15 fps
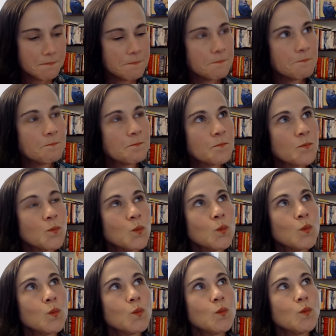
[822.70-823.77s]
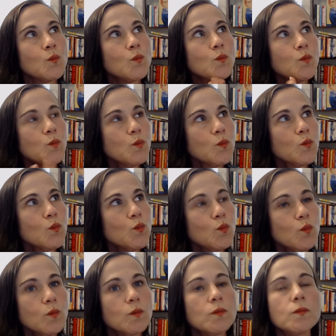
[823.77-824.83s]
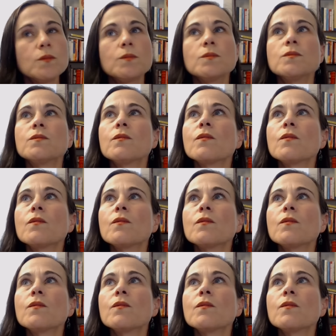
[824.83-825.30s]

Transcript: Nothing is said.